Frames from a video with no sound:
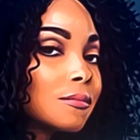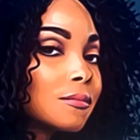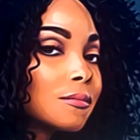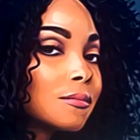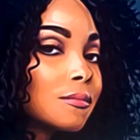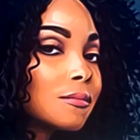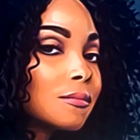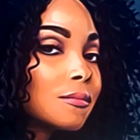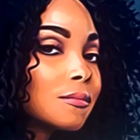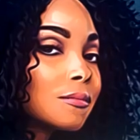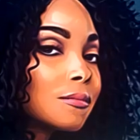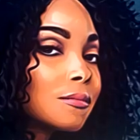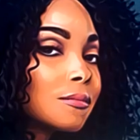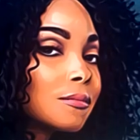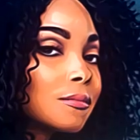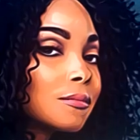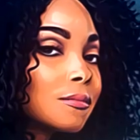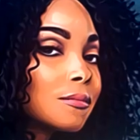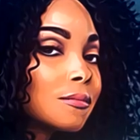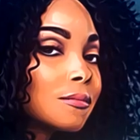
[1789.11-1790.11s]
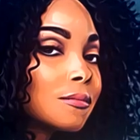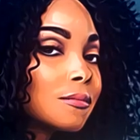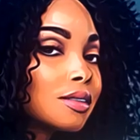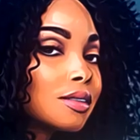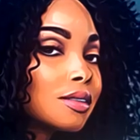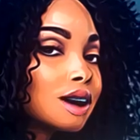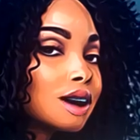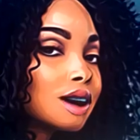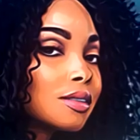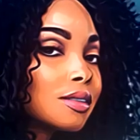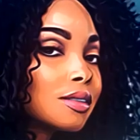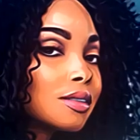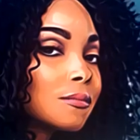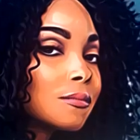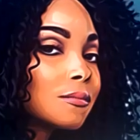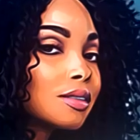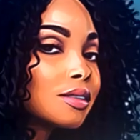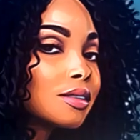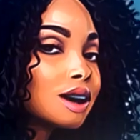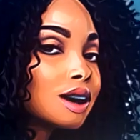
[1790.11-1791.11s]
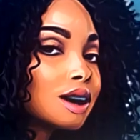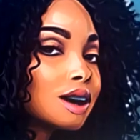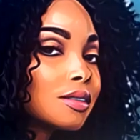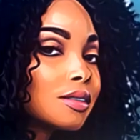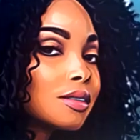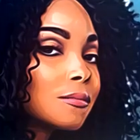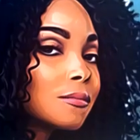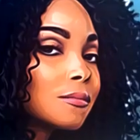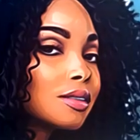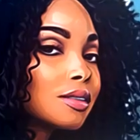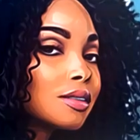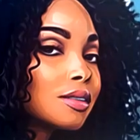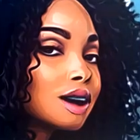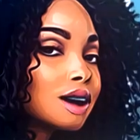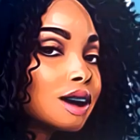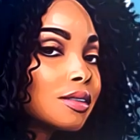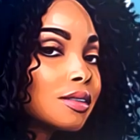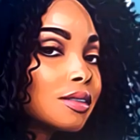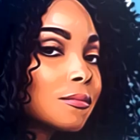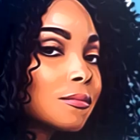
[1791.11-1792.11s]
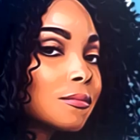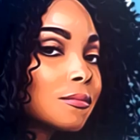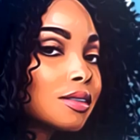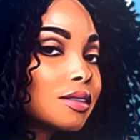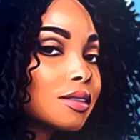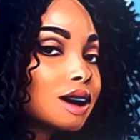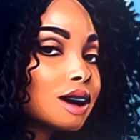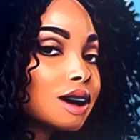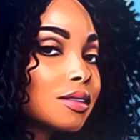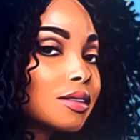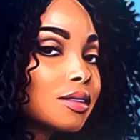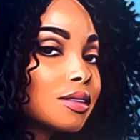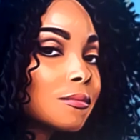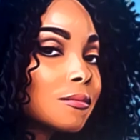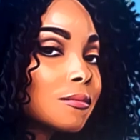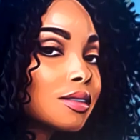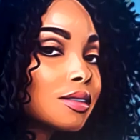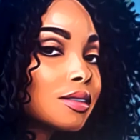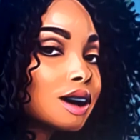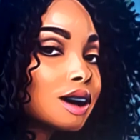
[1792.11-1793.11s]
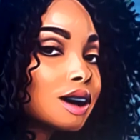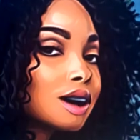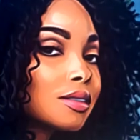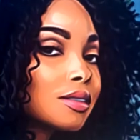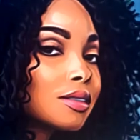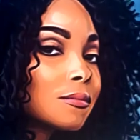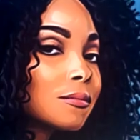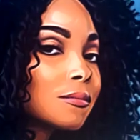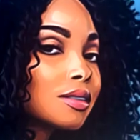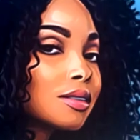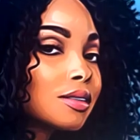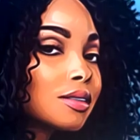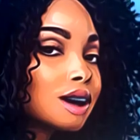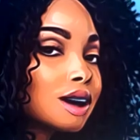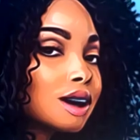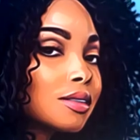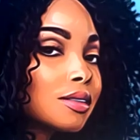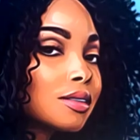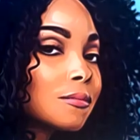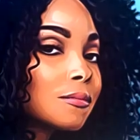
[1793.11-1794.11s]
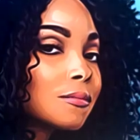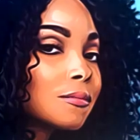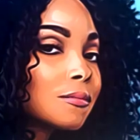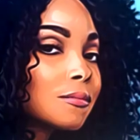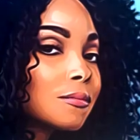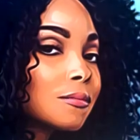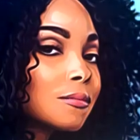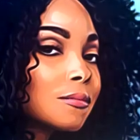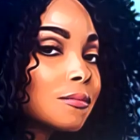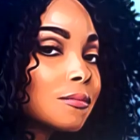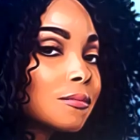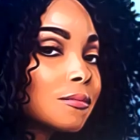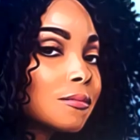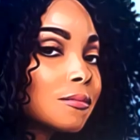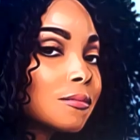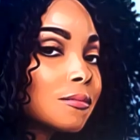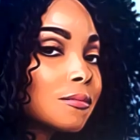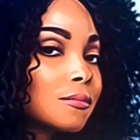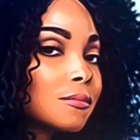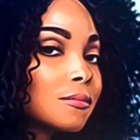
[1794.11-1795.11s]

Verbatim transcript: Where was his mom? Like, what led her to send him to the brother?